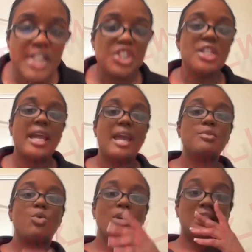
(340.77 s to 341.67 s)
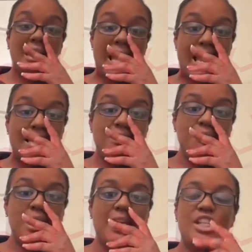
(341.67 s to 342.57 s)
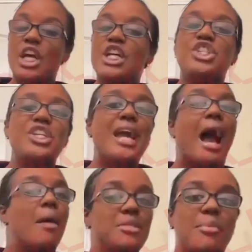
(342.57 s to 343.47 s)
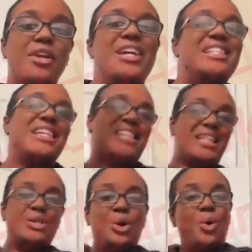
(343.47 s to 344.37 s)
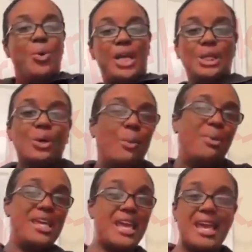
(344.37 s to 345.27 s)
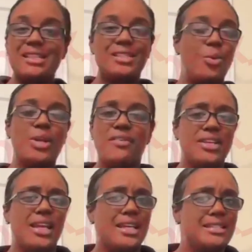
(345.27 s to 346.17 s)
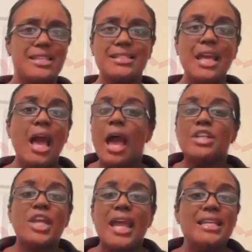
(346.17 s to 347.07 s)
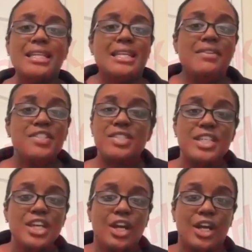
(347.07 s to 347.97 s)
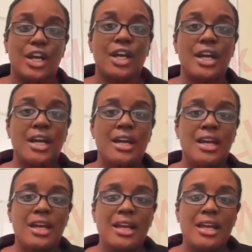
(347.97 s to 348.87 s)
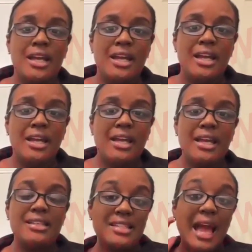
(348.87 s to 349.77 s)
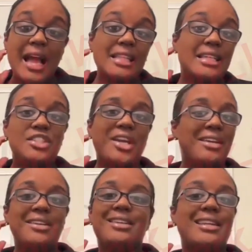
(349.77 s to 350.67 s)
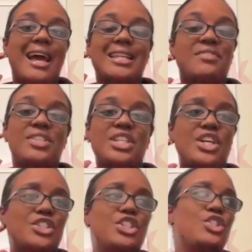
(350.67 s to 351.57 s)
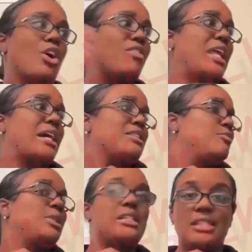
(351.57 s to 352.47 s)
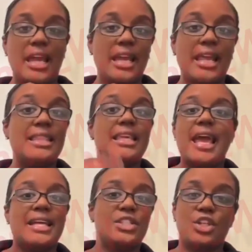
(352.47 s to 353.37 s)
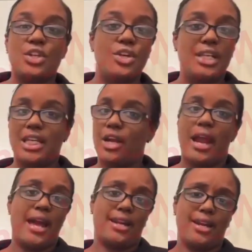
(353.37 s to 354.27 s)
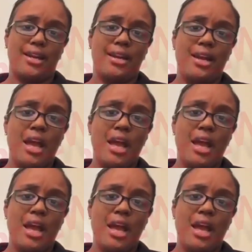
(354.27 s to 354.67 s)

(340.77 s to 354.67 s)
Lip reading: She came towards the last minute. She hopped up there and did that little quick little BS or whatever the case is. Jaidyn didn't even see her. Exactly. Jaidyn did not even see her. She saw her for like a split second and then had security get her out of there.